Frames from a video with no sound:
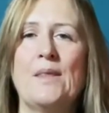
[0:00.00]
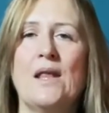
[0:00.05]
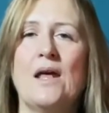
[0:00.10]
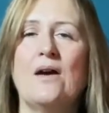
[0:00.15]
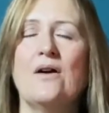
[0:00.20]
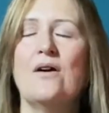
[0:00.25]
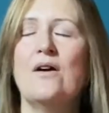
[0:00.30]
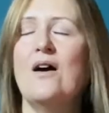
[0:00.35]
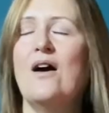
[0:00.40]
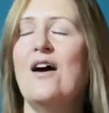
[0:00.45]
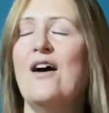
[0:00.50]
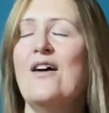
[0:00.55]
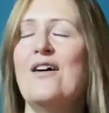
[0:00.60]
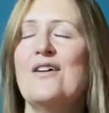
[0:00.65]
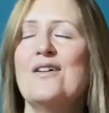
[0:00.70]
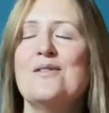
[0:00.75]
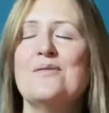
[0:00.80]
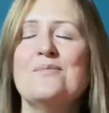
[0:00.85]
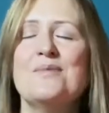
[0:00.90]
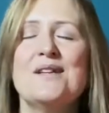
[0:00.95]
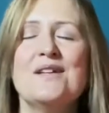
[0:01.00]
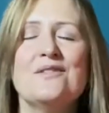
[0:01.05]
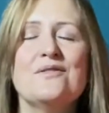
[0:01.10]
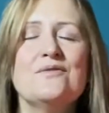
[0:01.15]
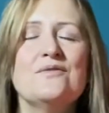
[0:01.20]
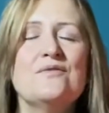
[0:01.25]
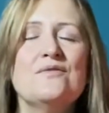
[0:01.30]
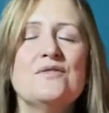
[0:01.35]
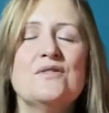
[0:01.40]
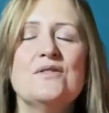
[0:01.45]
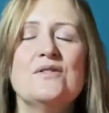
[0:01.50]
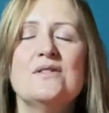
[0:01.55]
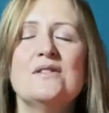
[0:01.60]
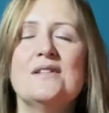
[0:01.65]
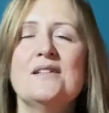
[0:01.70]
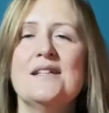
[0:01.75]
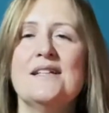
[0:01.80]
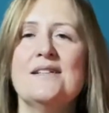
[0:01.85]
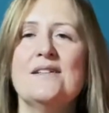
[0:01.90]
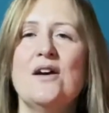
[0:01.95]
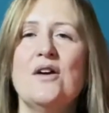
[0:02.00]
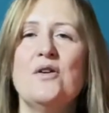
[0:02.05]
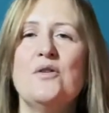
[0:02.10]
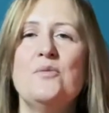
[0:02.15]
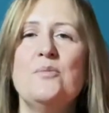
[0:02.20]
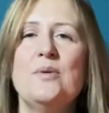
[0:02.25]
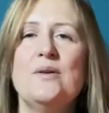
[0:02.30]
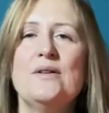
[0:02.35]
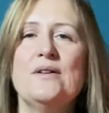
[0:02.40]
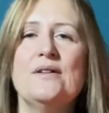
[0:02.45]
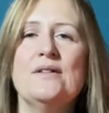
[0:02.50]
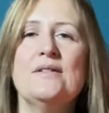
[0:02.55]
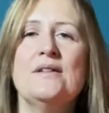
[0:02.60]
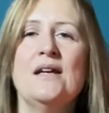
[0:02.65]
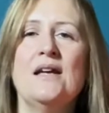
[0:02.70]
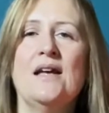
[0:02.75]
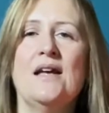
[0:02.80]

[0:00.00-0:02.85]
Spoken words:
our heart being full and open,